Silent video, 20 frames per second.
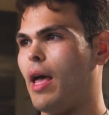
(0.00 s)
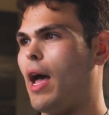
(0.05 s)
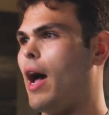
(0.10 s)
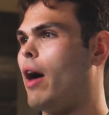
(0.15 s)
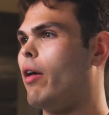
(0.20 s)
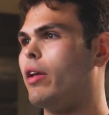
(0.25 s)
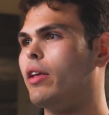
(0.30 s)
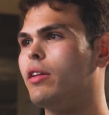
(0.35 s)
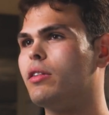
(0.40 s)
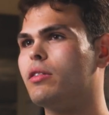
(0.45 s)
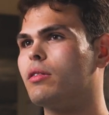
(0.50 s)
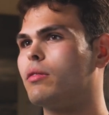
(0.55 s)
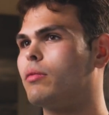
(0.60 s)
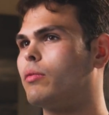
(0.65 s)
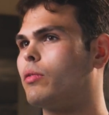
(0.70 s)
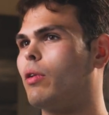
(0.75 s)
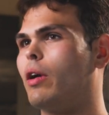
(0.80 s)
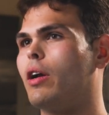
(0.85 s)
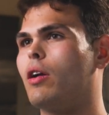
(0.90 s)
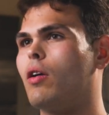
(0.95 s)
Audis,
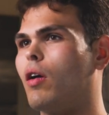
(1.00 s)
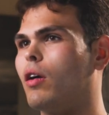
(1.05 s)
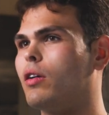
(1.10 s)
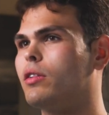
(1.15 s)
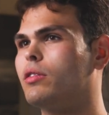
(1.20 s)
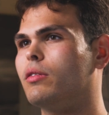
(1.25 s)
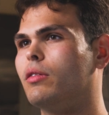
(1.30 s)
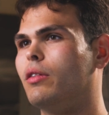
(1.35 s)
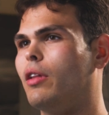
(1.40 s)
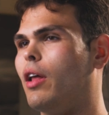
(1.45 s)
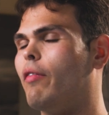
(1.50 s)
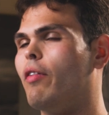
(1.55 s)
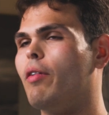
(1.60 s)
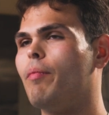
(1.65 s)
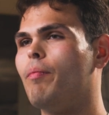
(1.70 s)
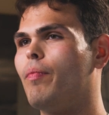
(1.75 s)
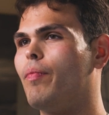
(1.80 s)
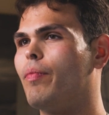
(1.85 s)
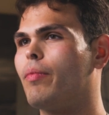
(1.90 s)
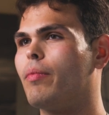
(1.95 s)
great cars, love them.